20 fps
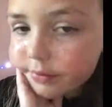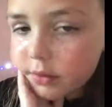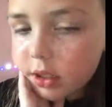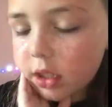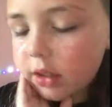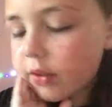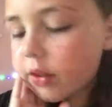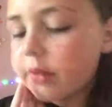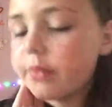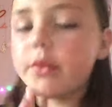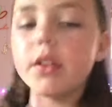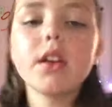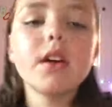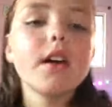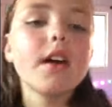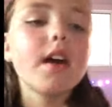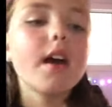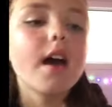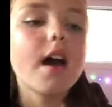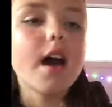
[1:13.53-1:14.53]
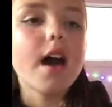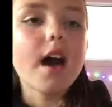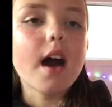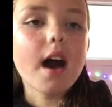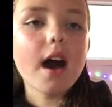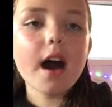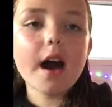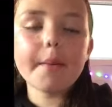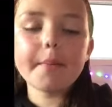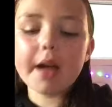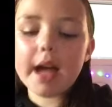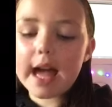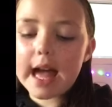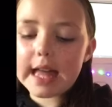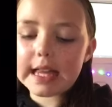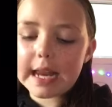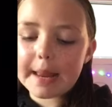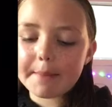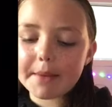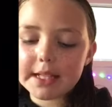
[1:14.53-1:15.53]
Beautiful. Um,
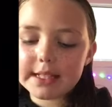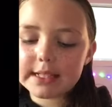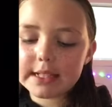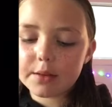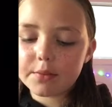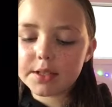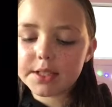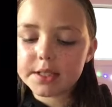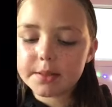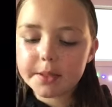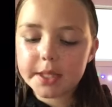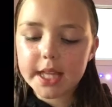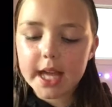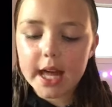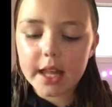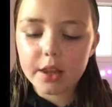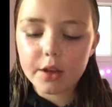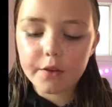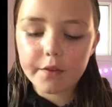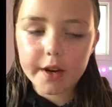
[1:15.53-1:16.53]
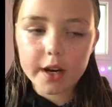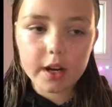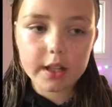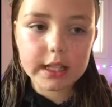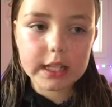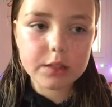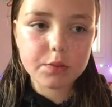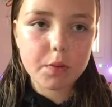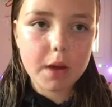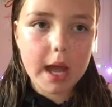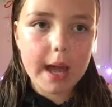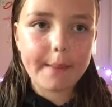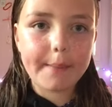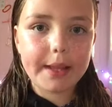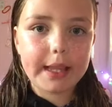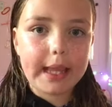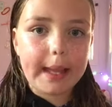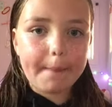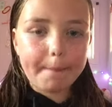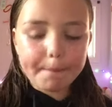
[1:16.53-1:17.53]
and I mixed it with some of the aloe vera. That's why I
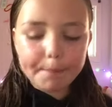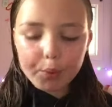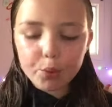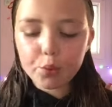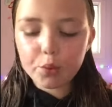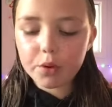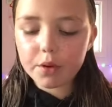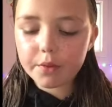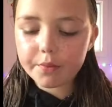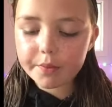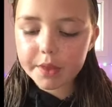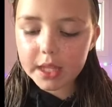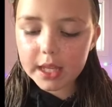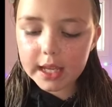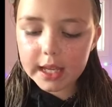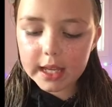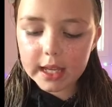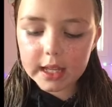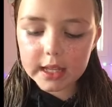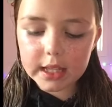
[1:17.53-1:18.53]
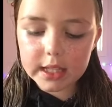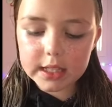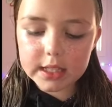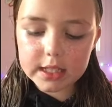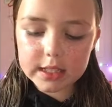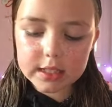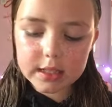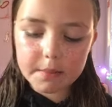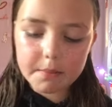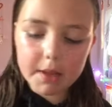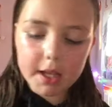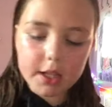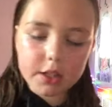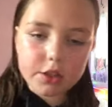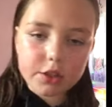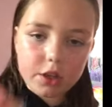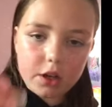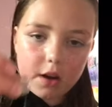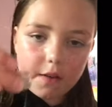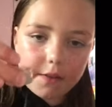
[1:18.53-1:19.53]
went like, poof. and this is the
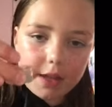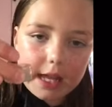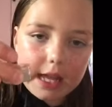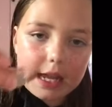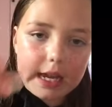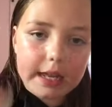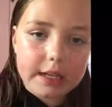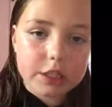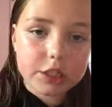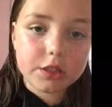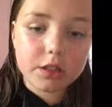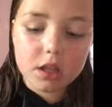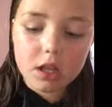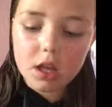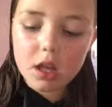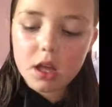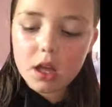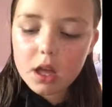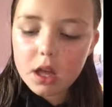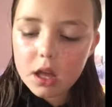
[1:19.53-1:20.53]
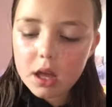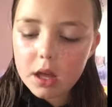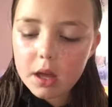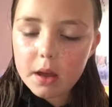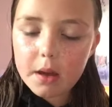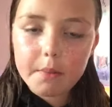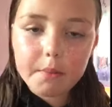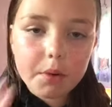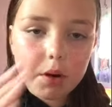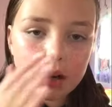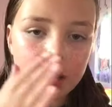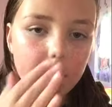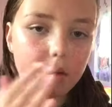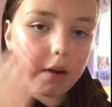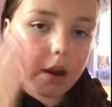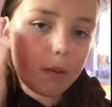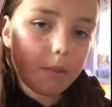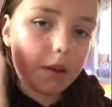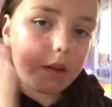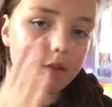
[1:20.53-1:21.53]
mixture of it. And I just put it
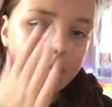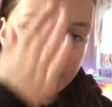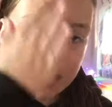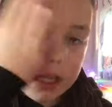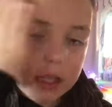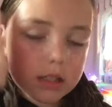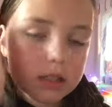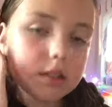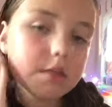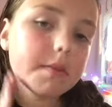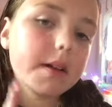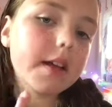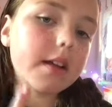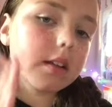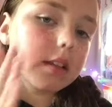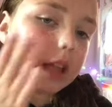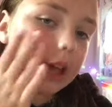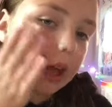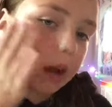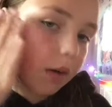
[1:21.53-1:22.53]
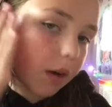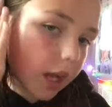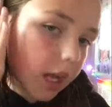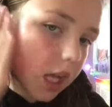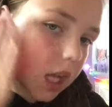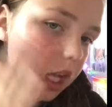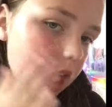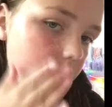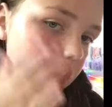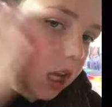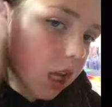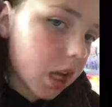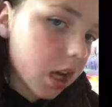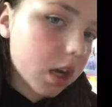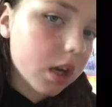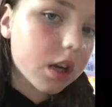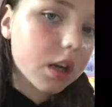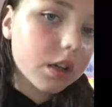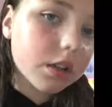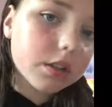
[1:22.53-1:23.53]
around my face a bit, like right
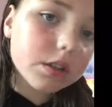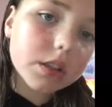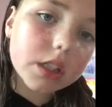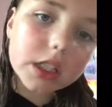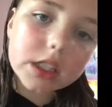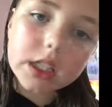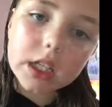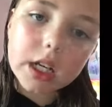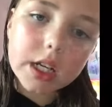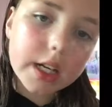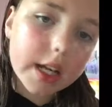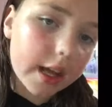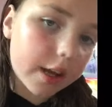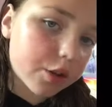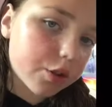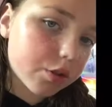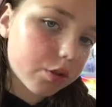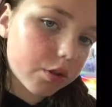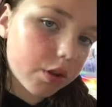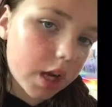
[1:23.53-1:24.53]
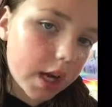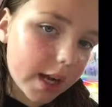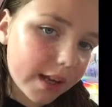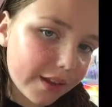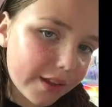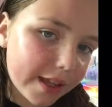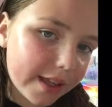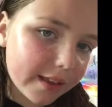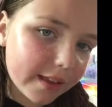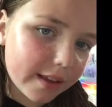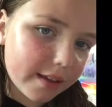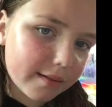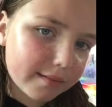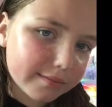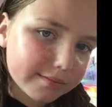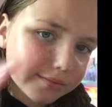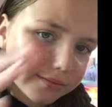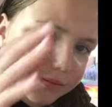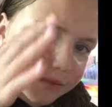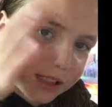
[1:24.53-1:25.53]
here. It's like a natural highlight, like
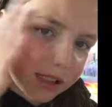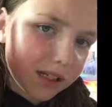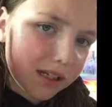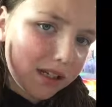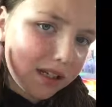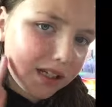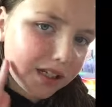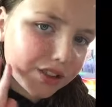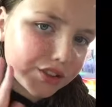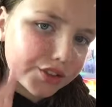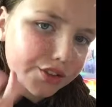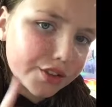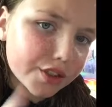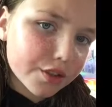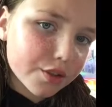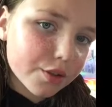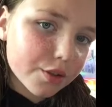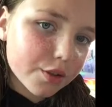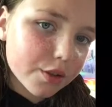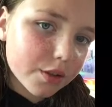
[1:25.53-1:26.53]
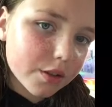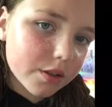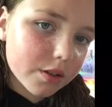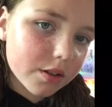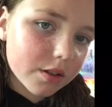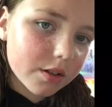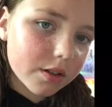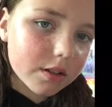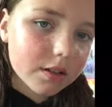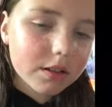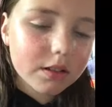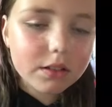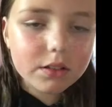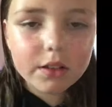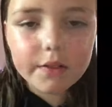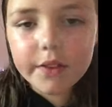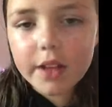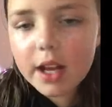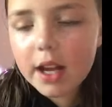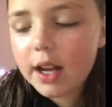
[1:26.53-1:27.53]
shush,
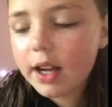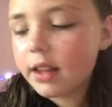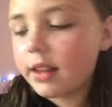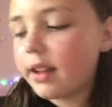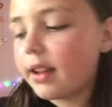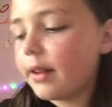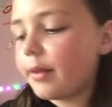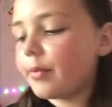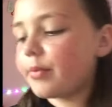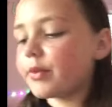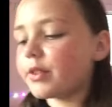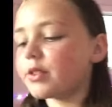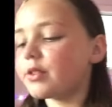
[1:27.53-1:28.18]
highlight.